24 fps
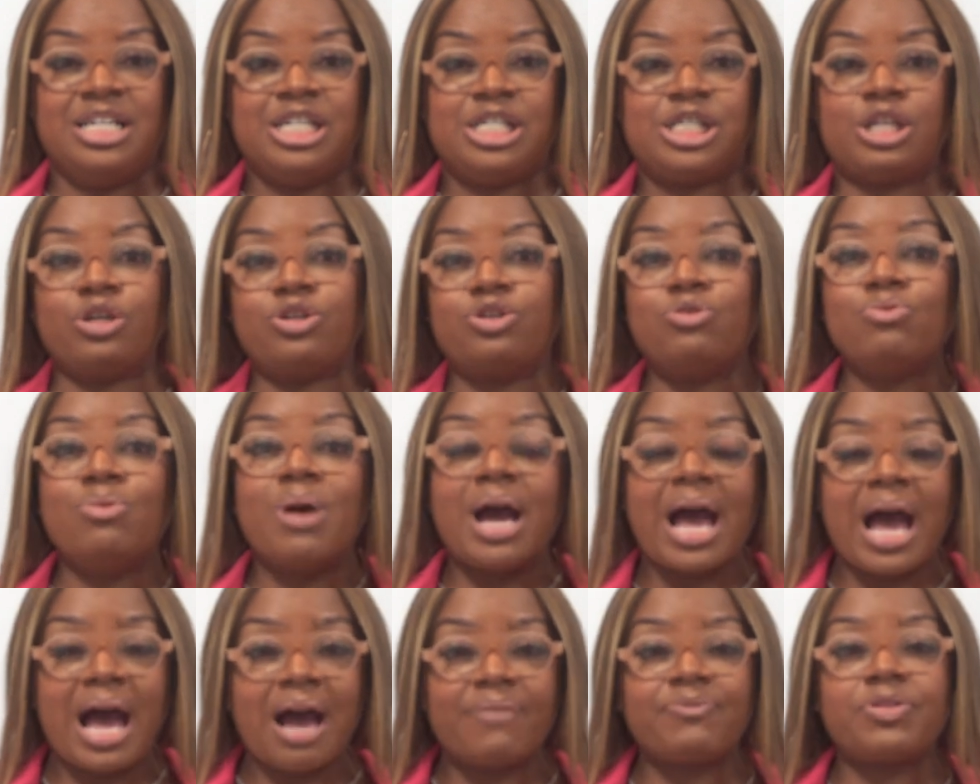So you
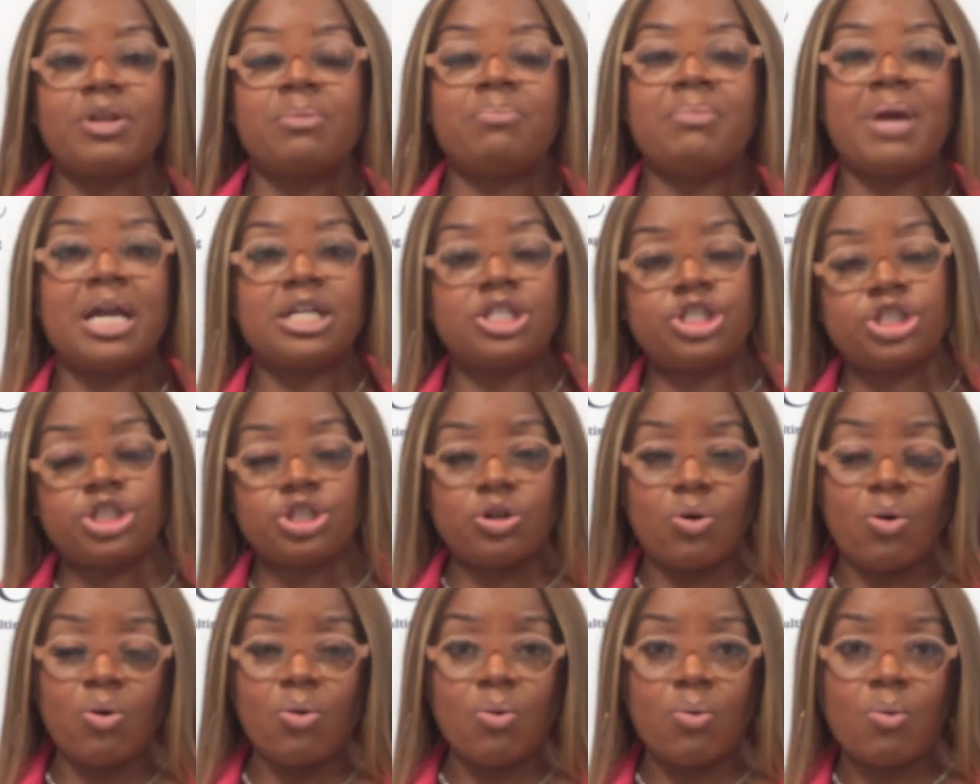have to make
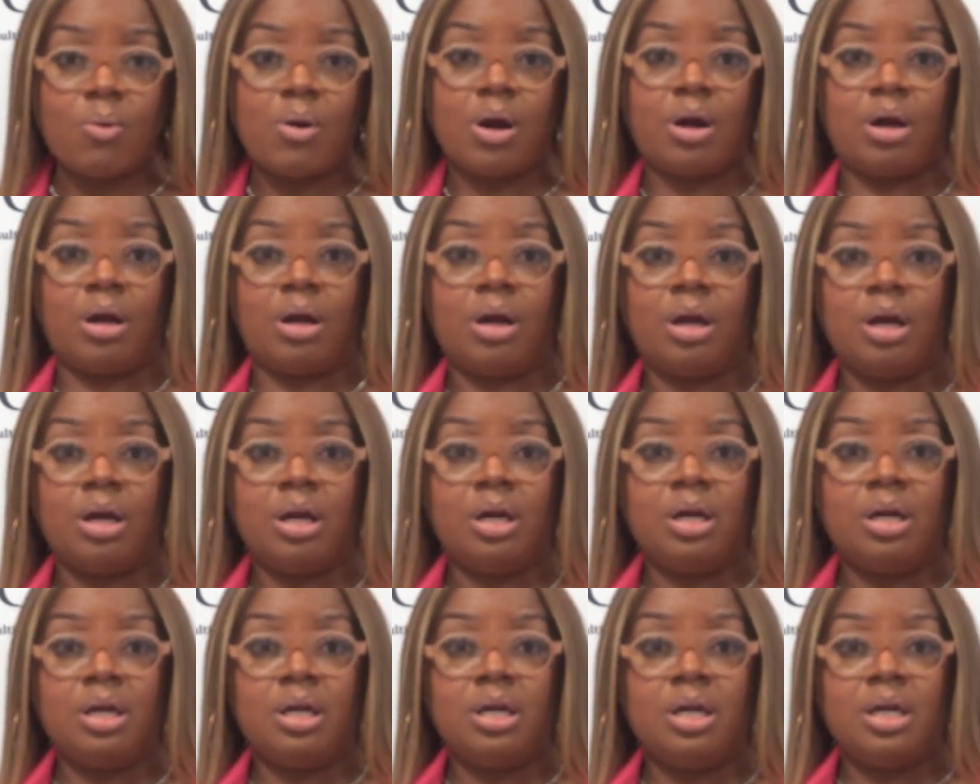sure
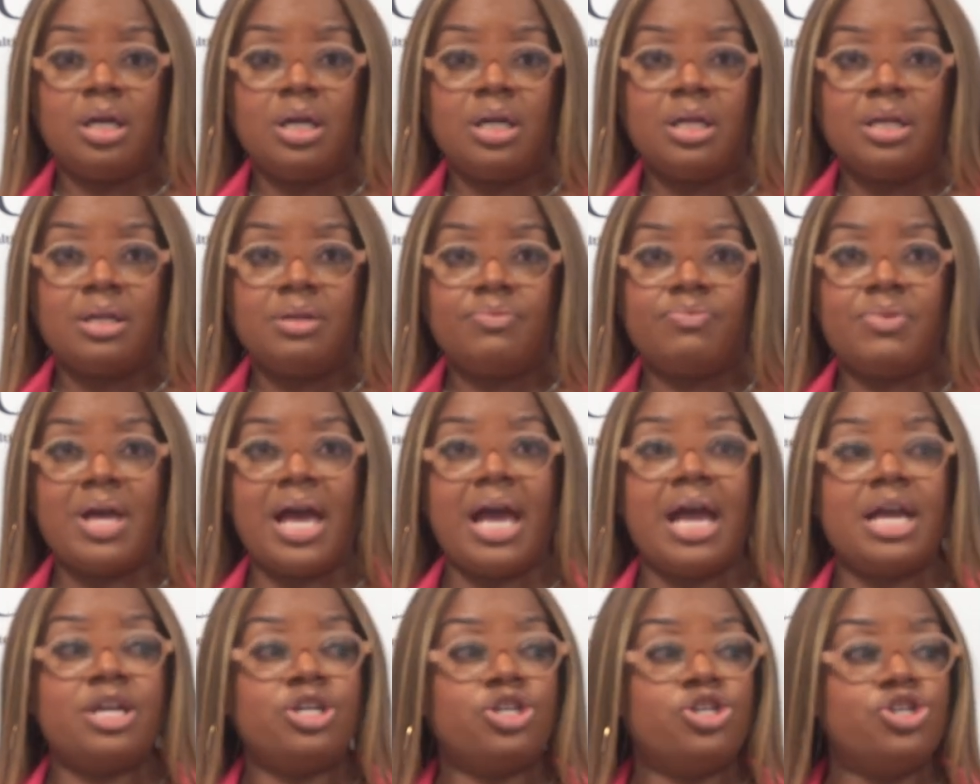
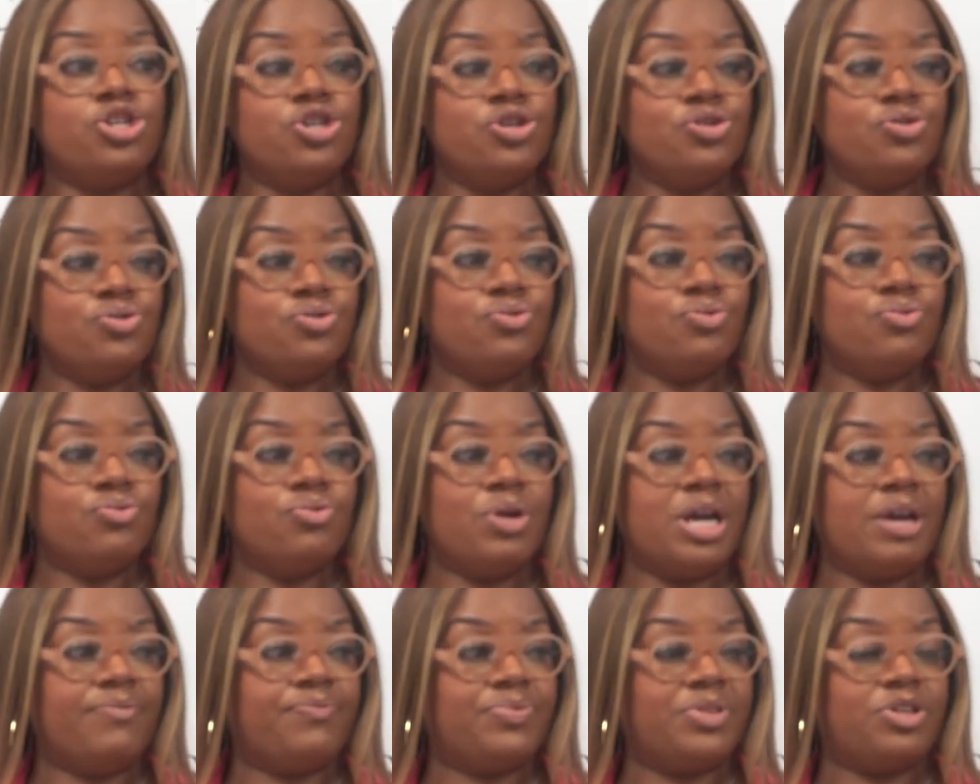that
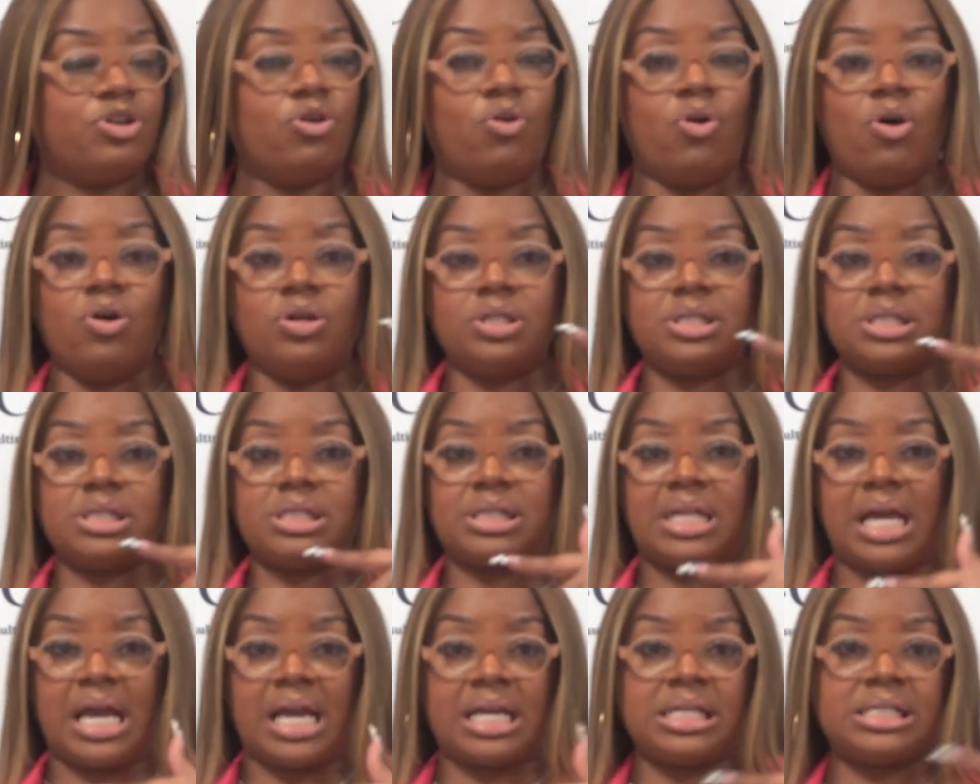you, if your
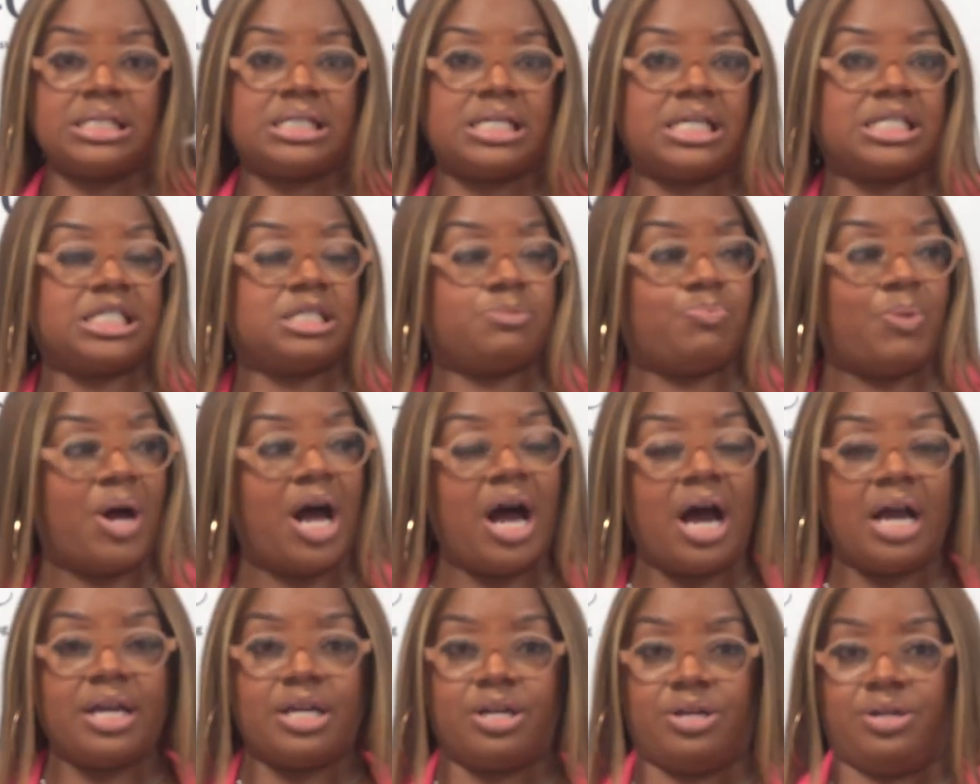things
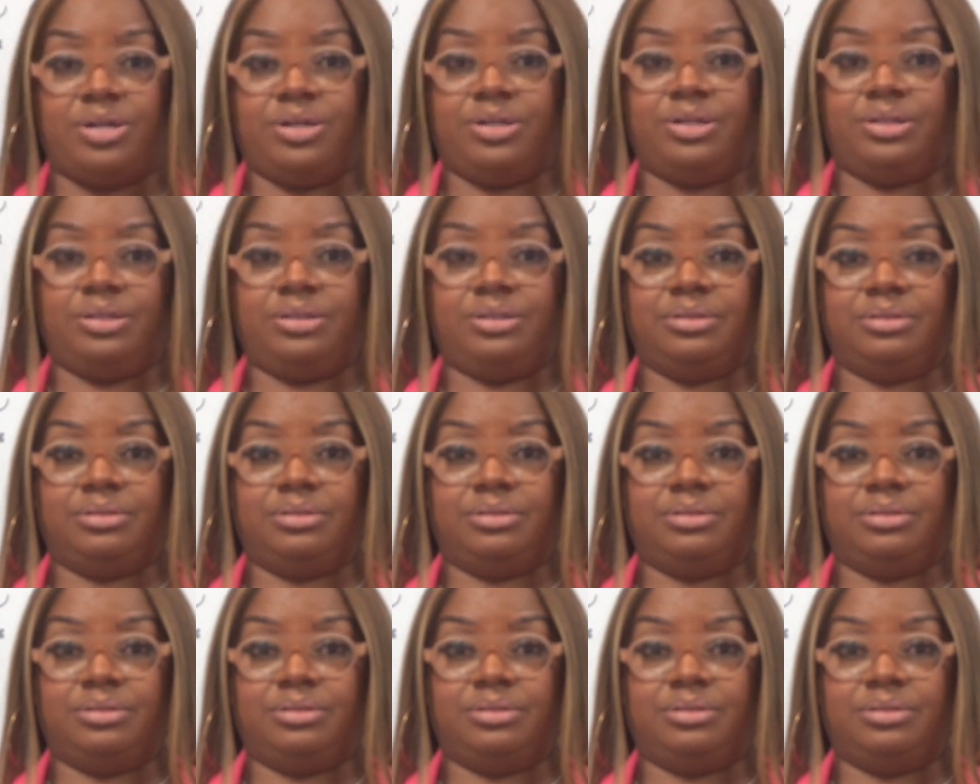expired,